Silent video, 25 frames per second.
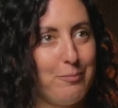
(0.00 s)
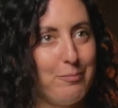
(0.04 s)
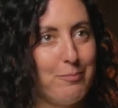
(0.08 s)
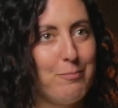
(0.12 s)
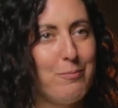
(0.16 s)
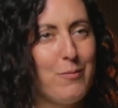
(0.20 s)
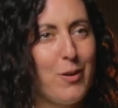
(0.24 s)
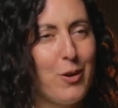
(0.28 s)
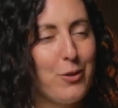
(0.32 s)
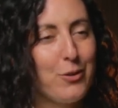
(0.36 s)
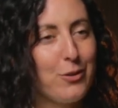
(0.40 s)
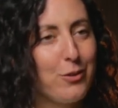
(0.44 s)

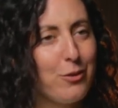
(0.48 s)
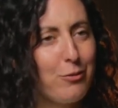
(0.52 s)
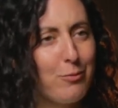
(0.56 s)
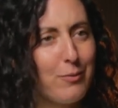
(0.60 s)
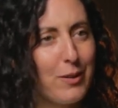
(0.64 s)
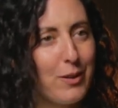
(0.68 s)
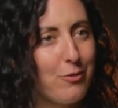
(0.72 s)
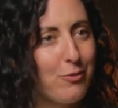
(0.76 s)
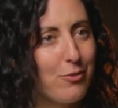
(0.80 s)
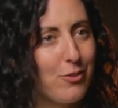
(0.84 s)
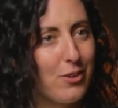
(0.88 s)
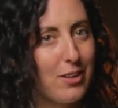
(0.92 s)
Most of
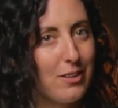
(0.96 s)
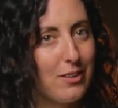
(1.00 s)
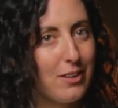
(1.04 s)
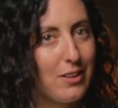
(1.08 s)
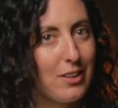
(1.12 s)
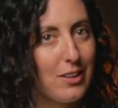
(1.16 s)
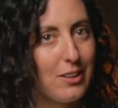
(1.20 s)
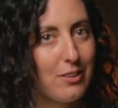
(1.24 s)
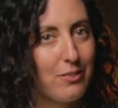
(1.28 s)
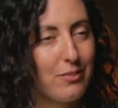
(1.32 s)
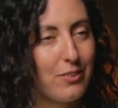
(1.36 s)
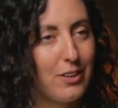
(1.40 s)
my friends
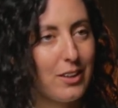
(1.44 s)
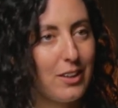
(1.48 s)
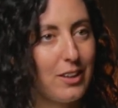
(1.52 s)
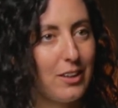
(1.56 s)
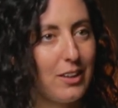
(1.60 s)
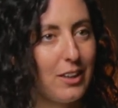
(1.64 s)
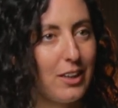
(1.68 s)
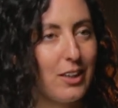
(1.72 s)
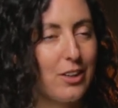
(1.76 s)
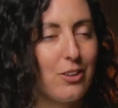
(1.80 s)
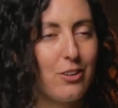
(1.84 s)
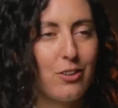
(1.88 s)
in
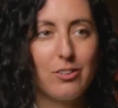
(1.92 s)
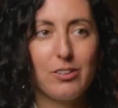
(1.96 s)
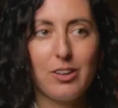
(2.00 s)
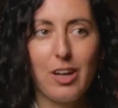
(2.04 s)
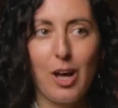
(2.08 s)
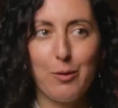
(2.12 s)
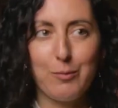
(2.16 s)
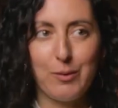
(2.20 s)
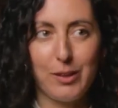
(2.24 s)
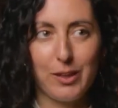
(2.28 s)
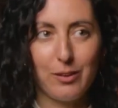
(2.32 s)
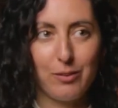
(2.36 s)
Israel are not
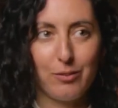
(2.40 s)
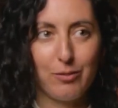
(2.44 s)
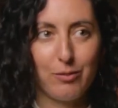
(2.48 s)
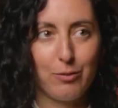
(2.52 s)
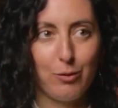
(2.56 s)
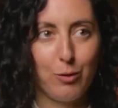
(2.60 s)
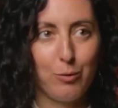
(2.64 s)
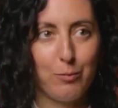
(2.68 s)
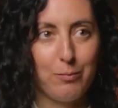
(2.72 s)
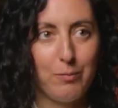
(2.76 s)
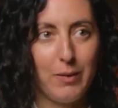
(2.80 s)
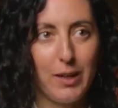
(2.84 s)
coming
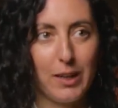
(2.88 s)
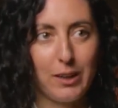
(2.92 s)
from